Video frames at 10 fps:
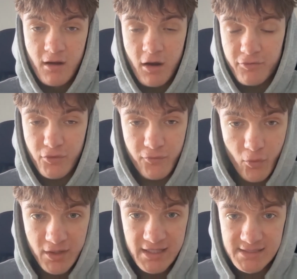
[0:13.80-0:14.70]
After
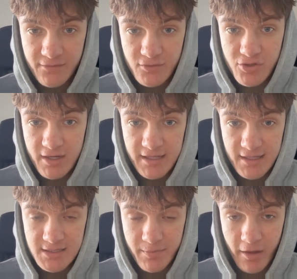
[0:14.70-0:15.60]
4 years of trading
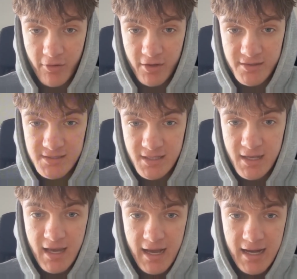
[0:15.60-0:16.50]
experience
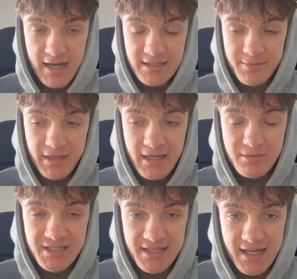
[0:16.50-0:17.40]
and being able
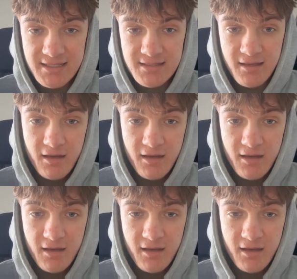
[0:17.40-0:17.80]
to get